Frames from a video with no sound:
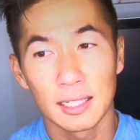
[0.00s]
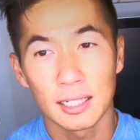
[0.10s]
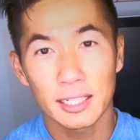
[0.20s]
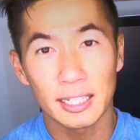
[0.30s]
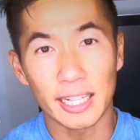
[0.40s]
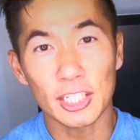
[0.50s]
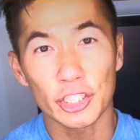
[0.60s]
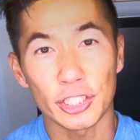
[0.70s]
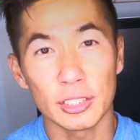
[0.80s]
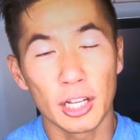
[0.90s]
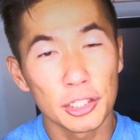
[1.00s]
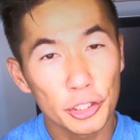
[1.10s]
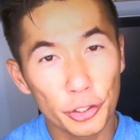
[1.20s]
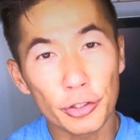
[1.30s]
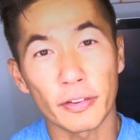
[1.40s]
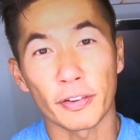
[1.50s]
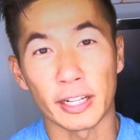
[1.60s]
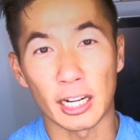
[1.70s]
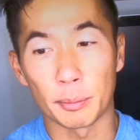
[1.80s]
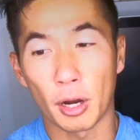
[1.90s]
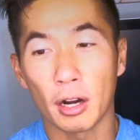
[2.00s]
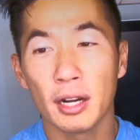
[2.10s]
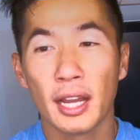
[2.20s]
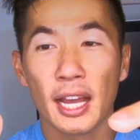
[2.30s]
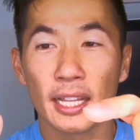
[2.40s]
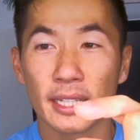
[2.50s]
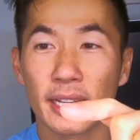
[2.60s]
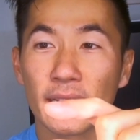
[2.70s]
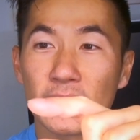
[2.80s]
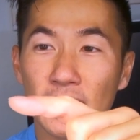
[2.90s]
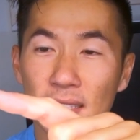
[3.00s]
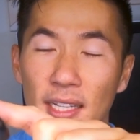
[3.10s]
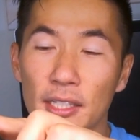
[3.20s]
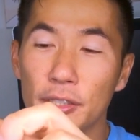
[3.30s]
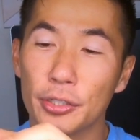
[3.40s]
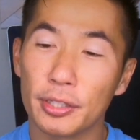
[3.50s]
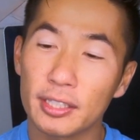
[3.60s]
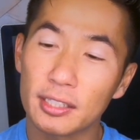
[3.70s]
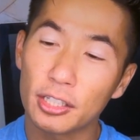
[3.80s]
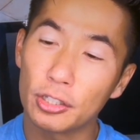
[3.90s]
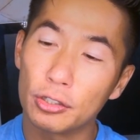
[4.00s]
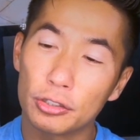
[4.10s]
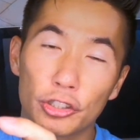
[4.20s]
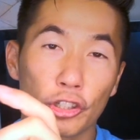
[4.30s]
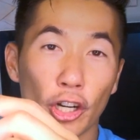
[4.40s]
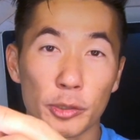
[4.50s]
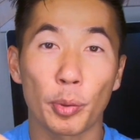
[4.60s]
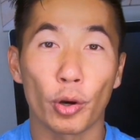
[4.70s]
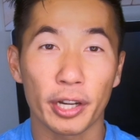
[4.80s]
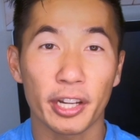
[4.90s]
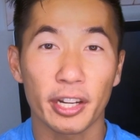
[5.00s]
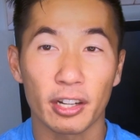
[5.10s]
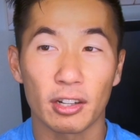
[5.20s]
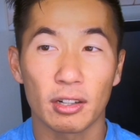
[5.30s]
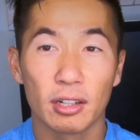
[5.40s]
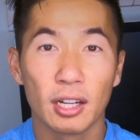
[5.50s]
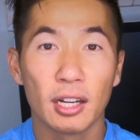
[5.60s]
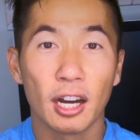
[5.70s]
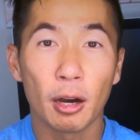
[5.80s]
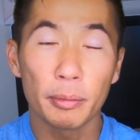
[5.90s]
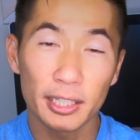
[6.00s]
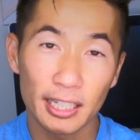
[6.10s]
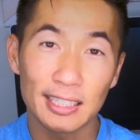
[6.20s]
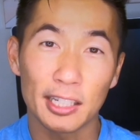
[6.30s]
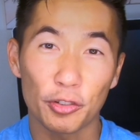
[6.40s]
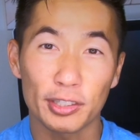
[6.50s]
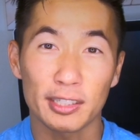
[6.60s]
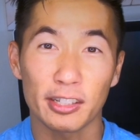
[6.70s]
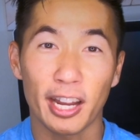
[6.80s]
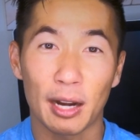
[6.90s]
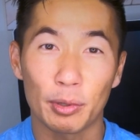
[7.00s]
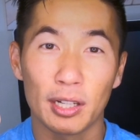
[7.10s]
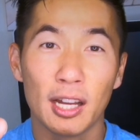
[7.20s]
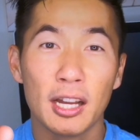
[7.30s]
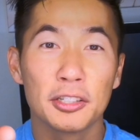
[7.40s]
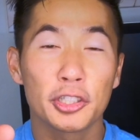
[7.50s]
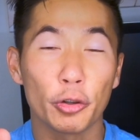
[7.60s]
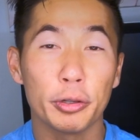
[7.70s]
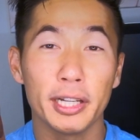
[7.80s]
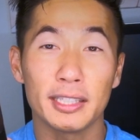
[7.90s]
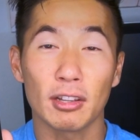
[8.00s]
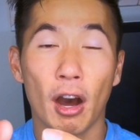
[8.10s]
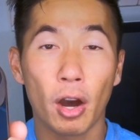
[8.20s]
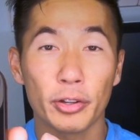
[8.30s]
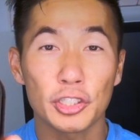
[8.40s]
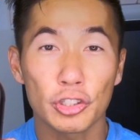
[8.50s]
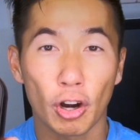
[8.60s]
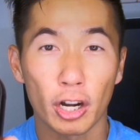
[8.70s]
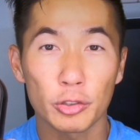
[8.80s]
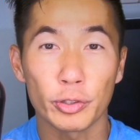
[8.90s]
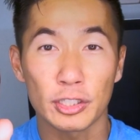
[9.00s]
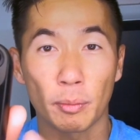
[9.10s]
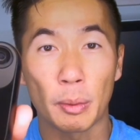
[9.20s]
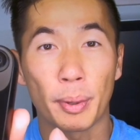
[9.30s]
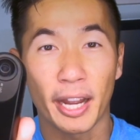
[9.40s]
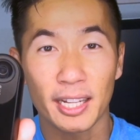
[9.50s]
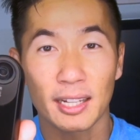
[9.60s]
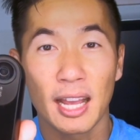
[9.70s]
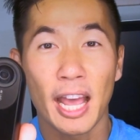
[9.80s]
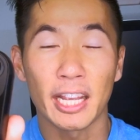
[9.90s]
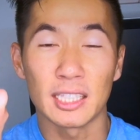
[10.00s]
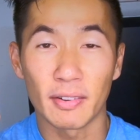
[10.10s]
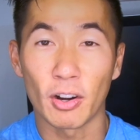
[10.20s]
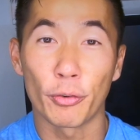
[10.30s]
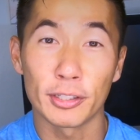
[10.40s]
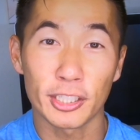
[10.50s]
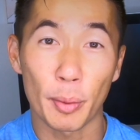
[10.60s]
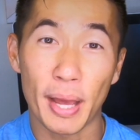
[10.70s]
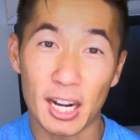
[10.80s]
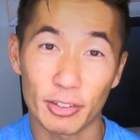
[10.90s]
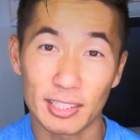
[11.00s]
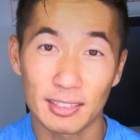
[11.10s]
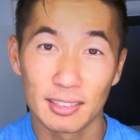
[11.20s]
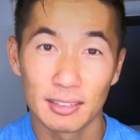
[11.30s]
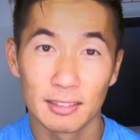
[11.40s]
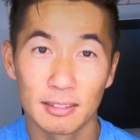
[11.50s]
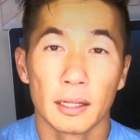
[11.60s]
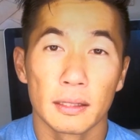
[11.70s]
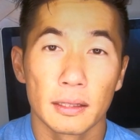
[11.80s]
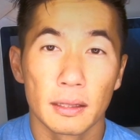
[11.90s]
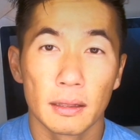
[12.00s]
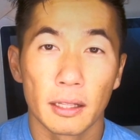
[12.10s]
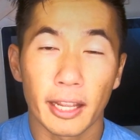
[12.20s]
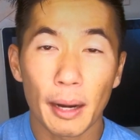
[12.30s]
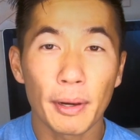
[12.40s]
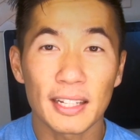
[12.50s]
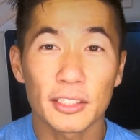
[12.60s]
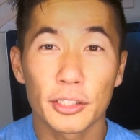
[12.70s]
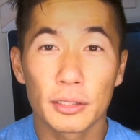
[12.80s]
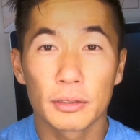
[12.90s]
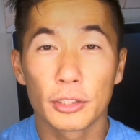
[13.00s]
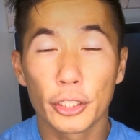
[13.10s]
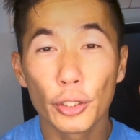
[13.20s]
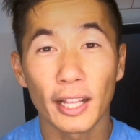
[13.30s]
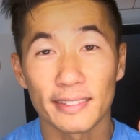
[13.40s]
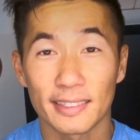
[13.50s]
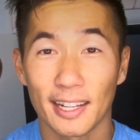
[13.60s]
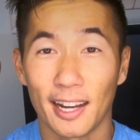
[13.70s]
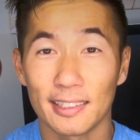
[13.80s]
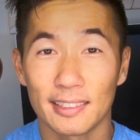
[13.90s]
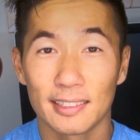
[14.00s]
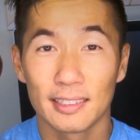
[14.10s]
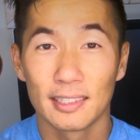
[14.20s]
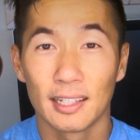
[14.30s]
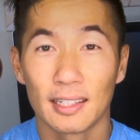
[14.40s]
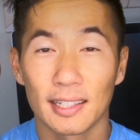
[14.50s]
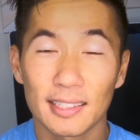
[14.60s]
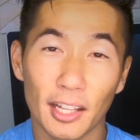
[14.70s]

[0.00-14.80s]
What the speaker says: connection to the front handlebar and then connect to this little charge port here in the Insta360 camera. So it's always charged when it's on my bike and never runs out of batteries. The camera has 2 lenses, guys. That's how